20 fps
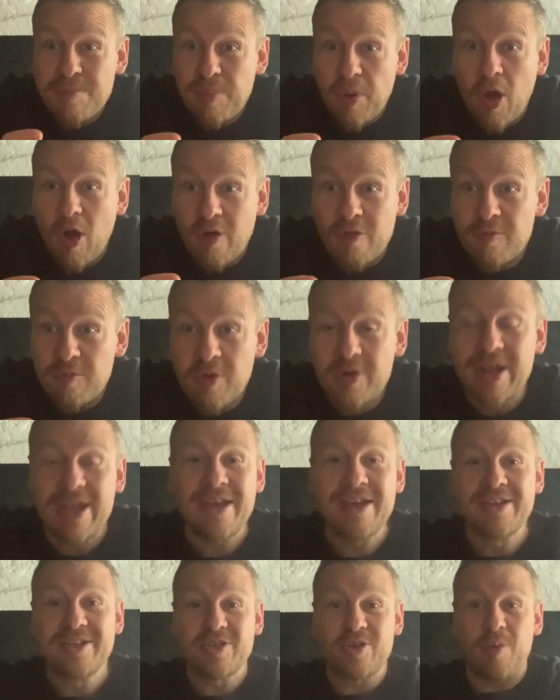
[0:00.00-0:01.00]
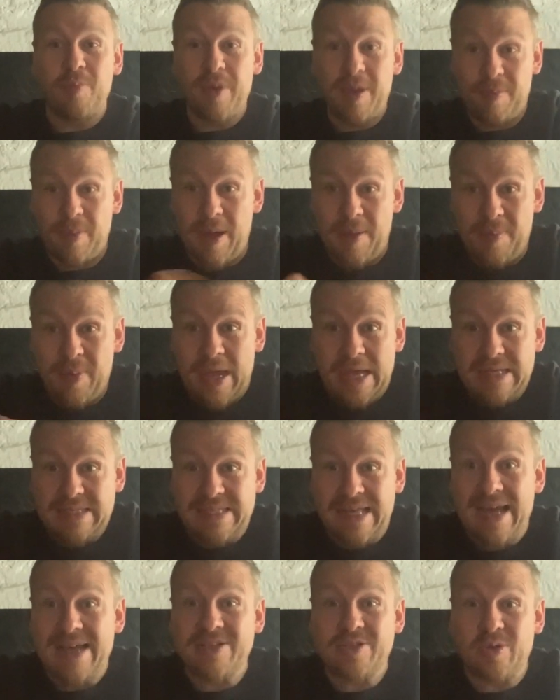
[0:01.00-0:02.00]
pot of money. So bit by bit, it's
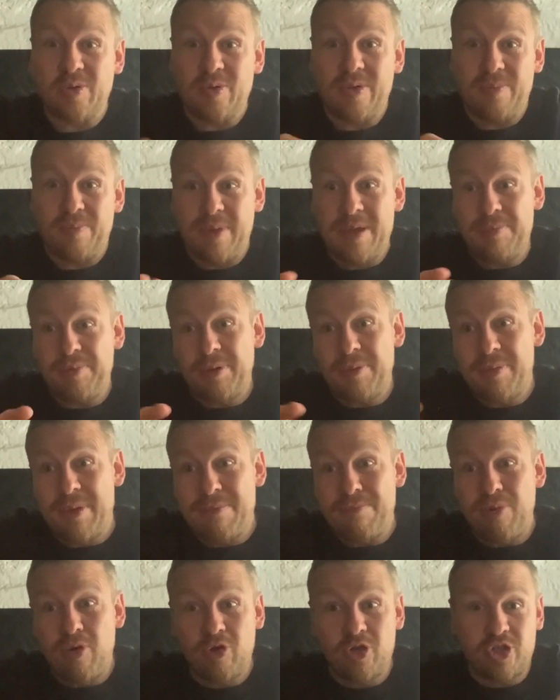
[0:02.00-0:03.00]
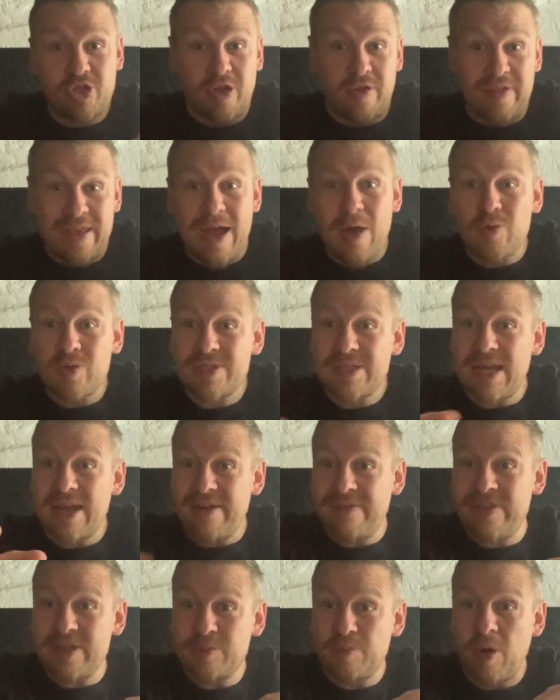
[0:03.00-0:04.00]
like that. So people have been pushed on the outside
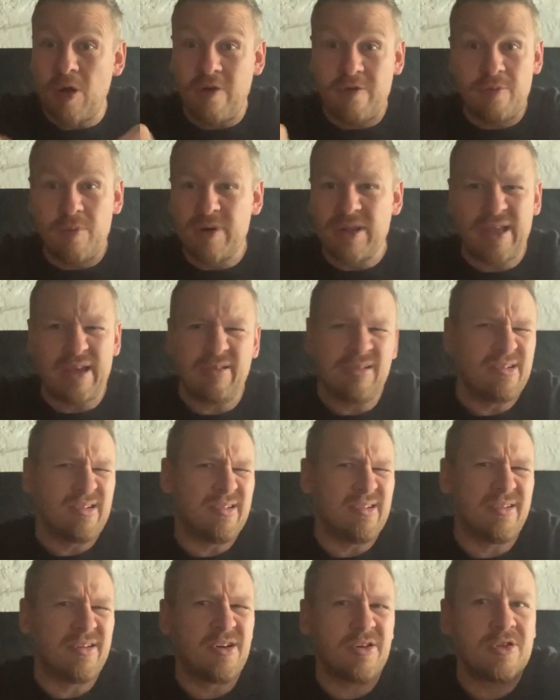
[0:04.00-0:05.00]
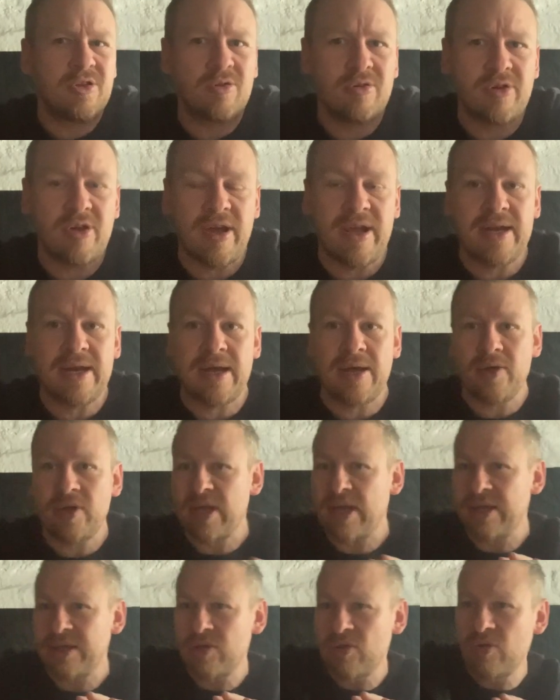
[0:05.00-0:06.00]
of this pot of money, like, oh no, you're not in our
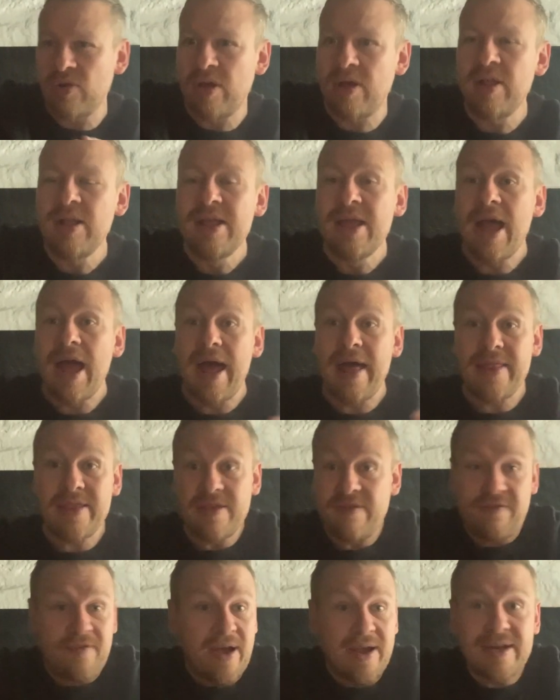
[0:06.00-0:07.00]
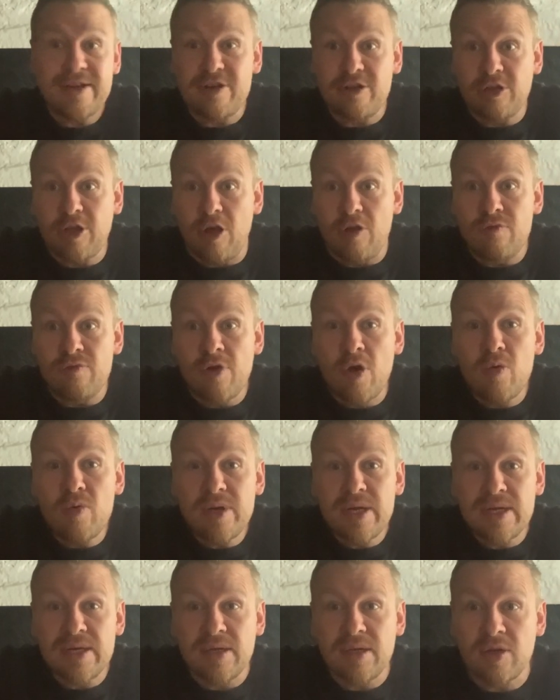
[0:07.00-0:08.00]
gang, you're not. And you're finding a lot of
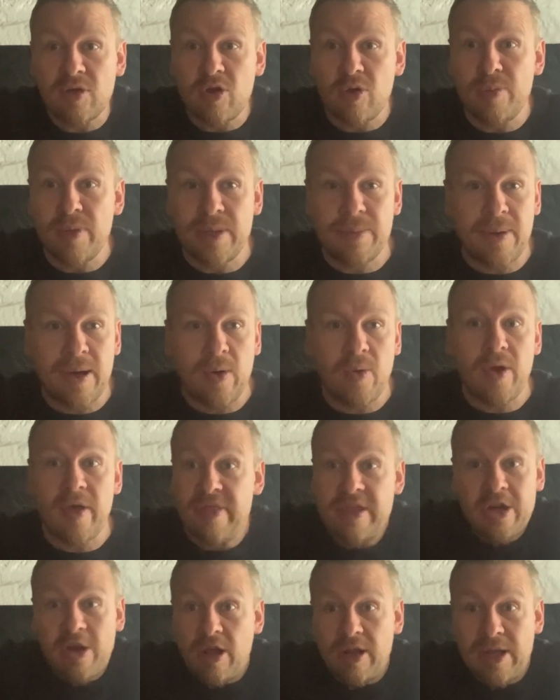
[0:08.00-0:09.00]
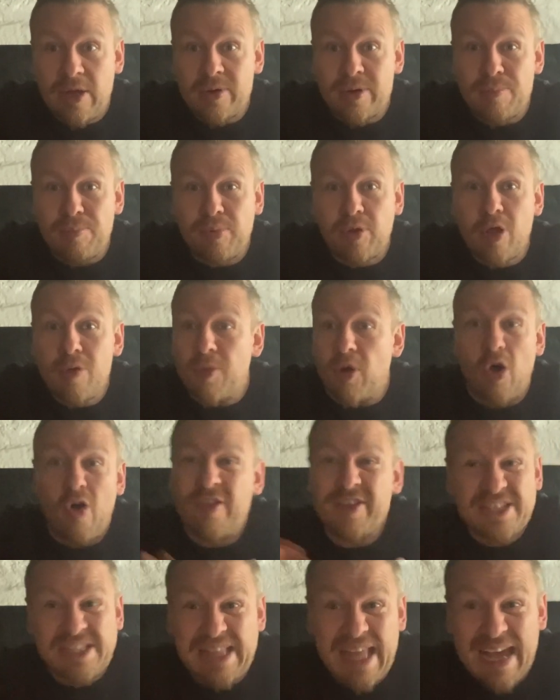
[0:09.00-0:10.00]
ronin are coming about and they're not allowed employment, or
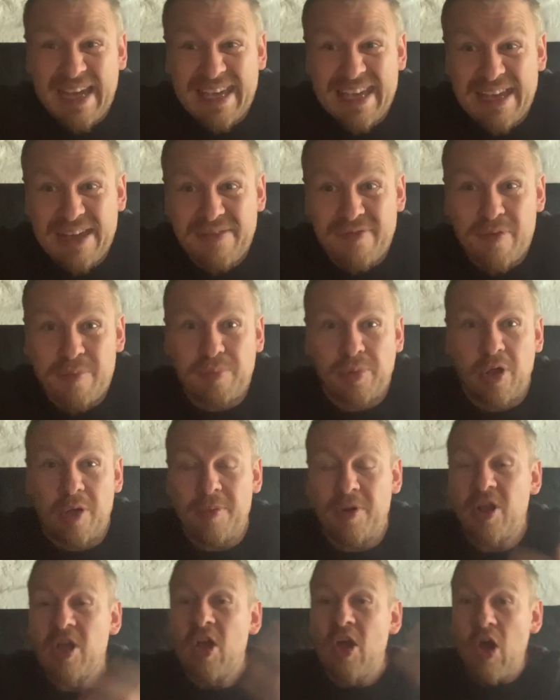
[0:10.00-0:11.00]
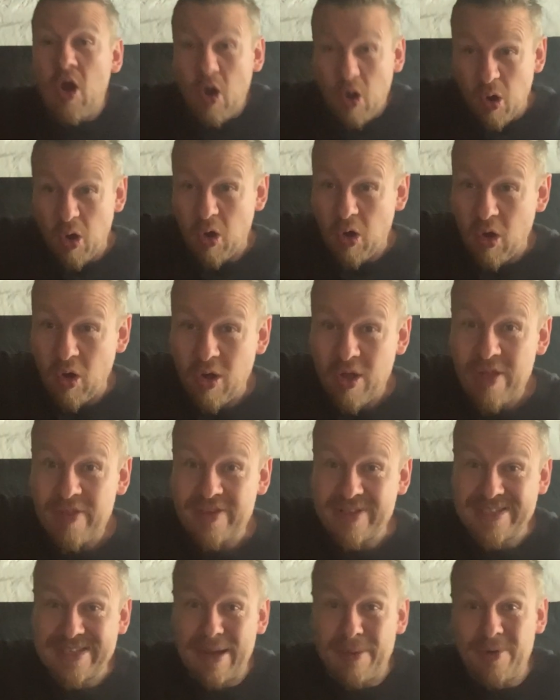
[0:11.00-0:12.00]
there's lacking of employment, or
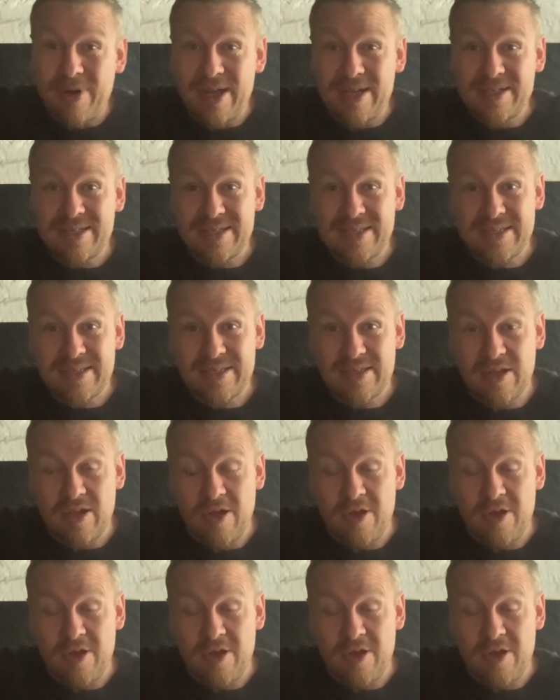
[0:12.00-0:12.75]
the samurai's